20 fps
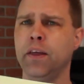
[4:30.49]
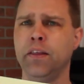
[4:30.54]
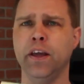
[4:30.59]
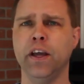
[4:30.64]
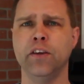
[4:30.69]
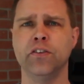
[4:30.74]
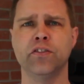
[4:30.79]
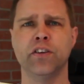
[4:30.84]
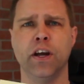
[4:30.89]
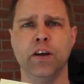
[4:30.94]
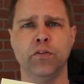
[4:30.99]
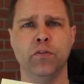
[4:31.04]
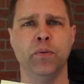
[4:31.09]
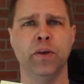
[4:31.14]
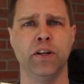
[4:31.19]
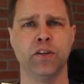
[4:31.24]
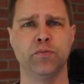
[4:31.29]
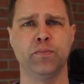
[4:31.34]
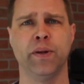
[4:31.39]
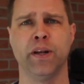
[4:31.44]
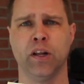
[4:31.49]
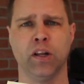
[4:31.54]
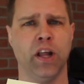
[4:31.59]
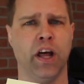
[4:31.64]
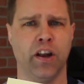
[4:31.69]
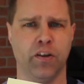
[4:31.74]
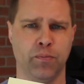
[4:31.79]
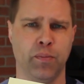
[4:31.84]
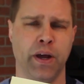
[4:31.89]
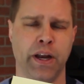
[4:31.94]
I think it's time for me to spend a
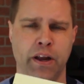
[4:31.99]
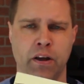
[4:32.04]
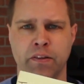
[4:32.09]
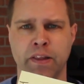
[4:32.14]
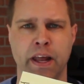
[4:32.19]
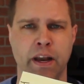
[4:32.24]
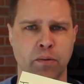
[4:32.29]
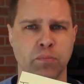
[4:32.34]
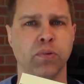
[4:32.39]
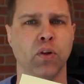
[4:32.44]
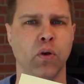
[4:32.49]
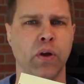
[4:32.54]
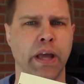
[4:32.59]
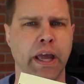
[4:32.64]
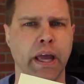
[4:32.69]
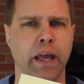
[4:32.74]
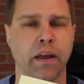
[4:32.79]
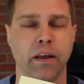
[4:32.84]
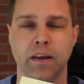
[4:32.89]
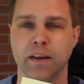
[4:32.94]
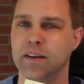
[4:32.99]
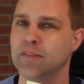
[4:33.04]
lot of money on that employee.